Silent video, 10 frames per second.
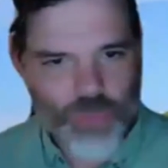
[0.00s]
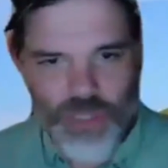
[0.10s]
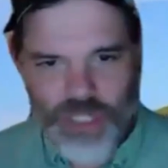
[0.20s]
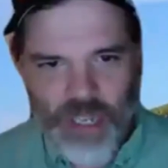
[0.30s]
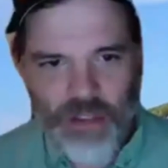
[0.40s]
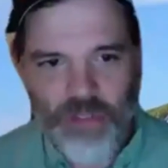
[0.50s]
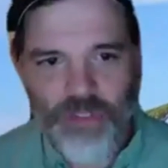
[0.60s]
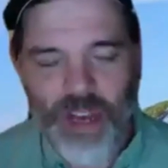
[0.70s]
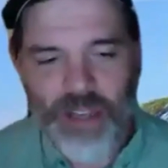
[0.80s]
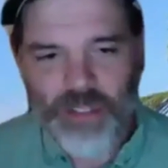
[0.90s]
retaining the
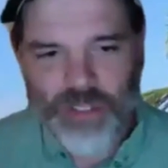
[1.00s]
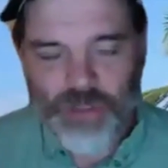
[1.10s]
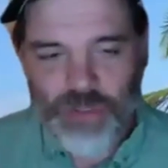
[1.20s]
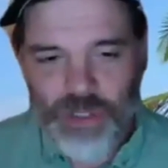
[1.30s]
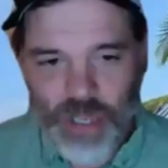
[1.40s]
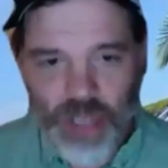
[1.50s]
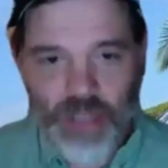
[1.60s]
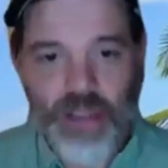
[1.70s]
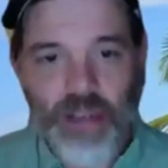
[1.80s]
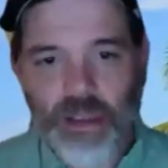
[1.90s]
fact that she was
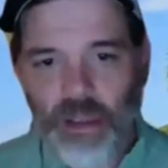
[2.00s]
saying that